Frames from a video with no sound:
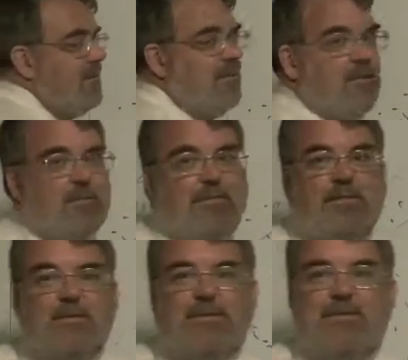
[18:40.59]

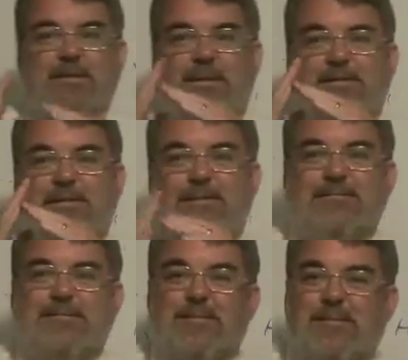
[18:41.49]
Whoops,
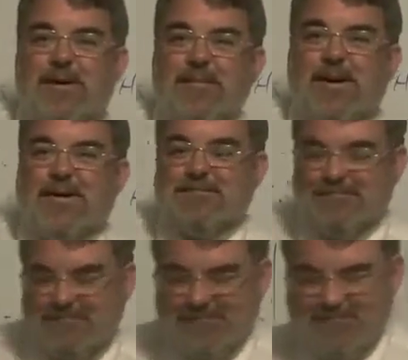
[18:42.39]
telephone, be right back.